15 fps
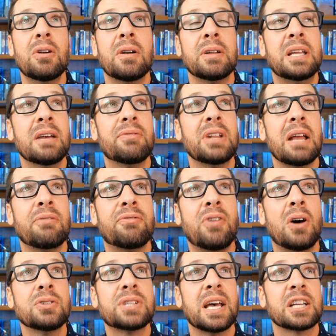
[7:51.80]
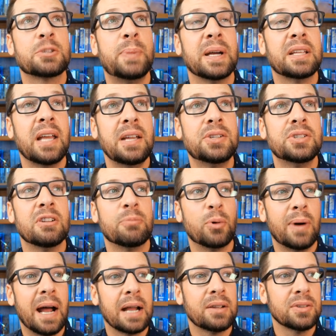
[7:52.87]
given a false expectation of
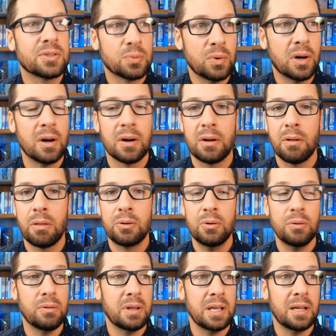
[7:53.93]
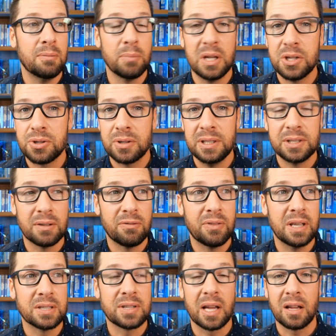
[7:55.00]
miraculous work through the ministries of
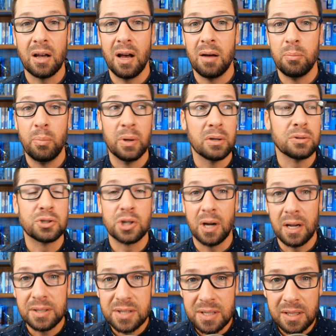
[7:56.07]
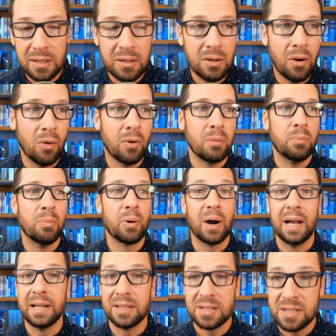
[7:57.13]
things like Bill Johnson or
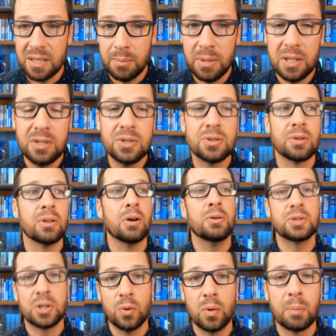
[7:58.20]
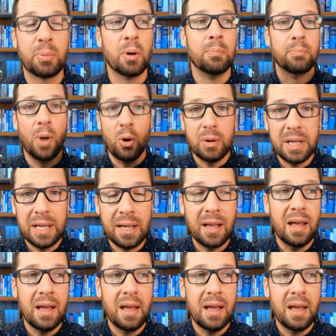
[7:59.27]
Brian Simmons, or those who are promoting,